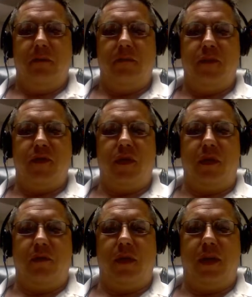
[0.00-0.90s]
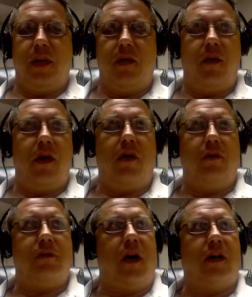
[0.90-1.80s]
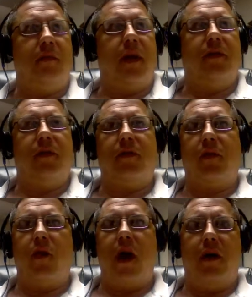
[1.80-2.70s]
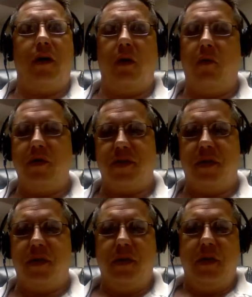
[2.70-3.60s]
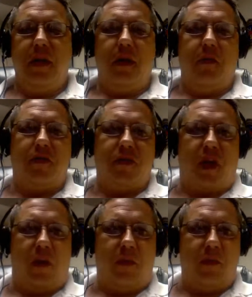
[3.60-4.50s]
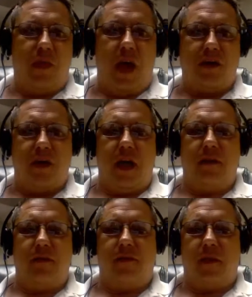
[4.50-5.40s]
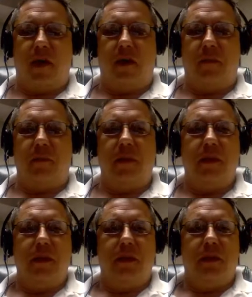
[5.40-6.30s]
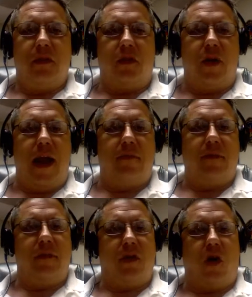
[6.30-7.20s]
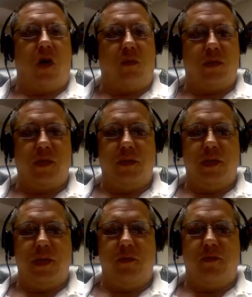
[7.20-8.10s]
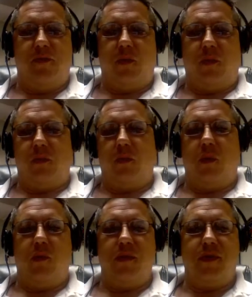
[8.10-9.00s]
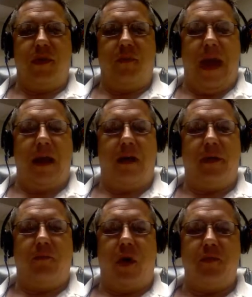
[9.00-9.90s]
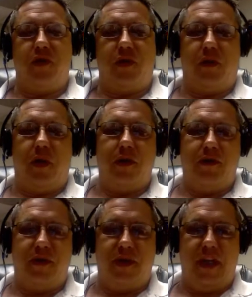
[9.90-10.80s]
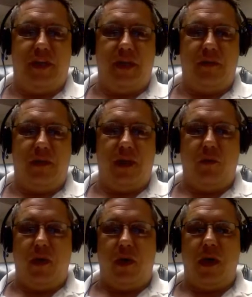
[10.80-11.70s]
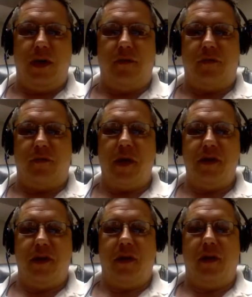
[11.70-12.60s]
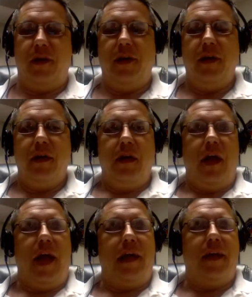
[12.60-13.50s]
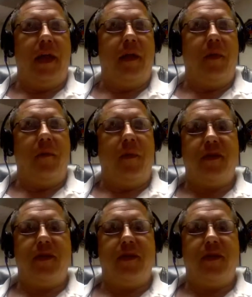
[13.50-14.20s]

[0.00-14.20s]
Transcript: So that, we all talked about this for a while. Was it carbon monoxide from her having the car worked on the day before, or was it the battery rupture under the seat that we all had information on, and that had been mentioned in the